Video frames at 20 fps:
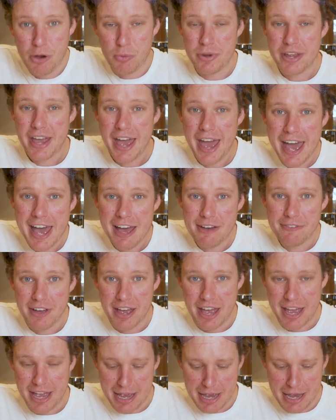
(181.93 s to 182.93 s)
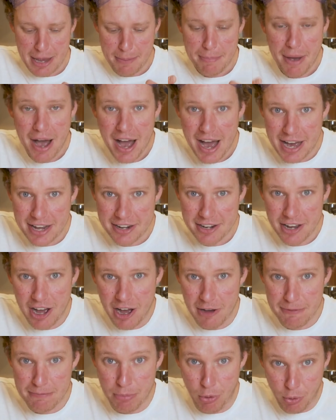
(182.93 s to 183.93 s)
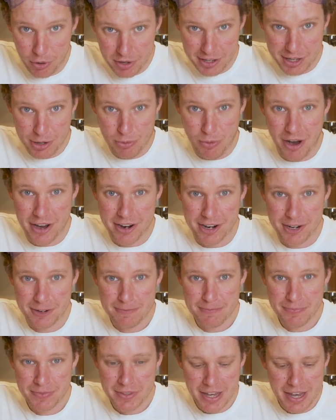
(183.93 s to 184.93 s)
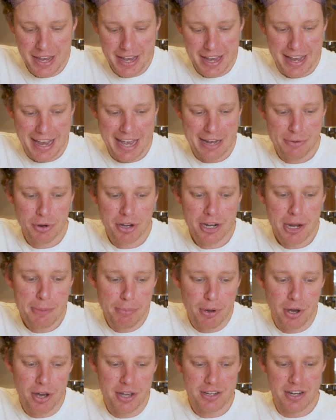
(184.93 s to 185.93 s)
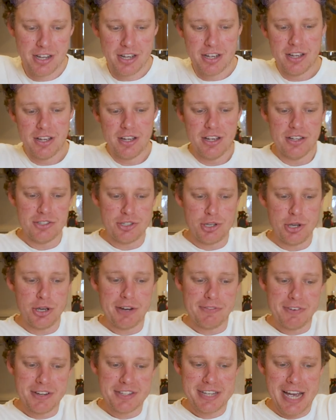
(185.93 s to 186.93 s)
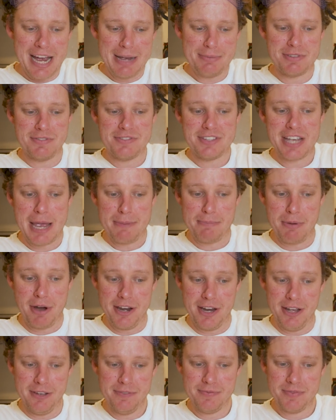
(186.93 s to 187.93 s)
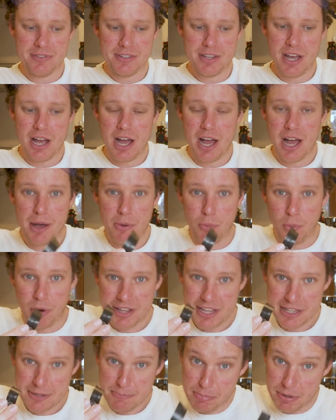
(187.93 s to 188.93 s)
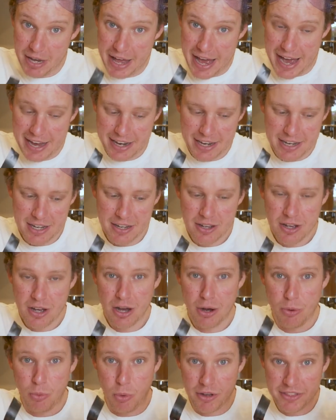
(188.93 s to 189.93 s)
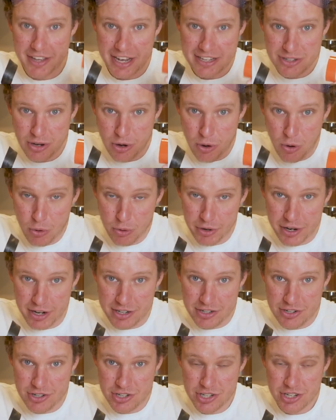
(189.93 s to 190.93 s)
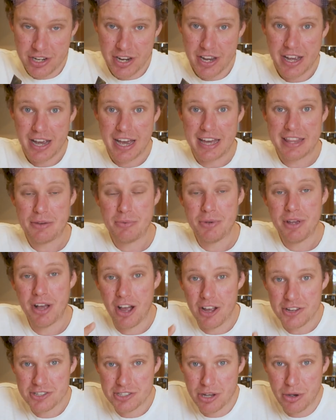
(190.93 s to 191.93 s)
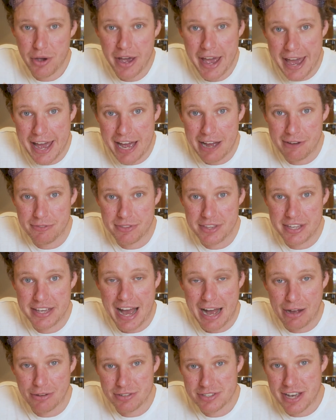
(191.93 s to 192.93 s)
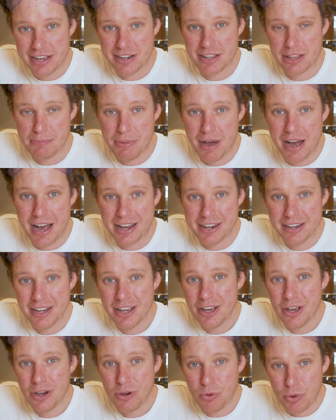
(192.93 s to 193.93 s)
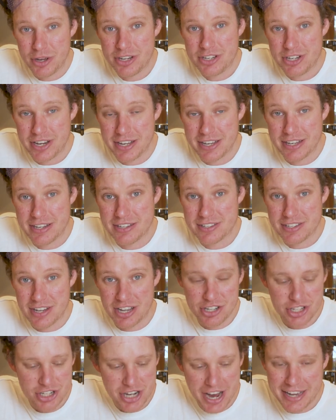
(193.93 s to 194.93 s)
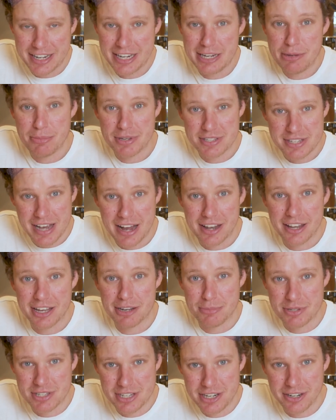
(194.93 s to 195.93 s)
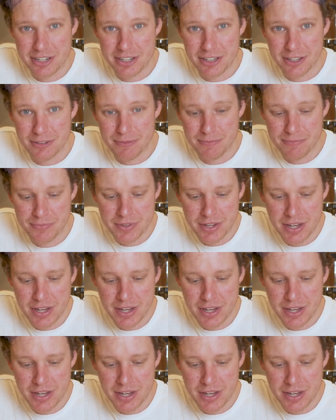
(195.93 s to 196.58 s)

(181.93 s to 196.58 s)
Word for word: We have a pot of boiling water, and we're gonna put two different types of tape on it. One that's black, one that's orange, and then we also have the outside of the pot, which is a shiny metallic material.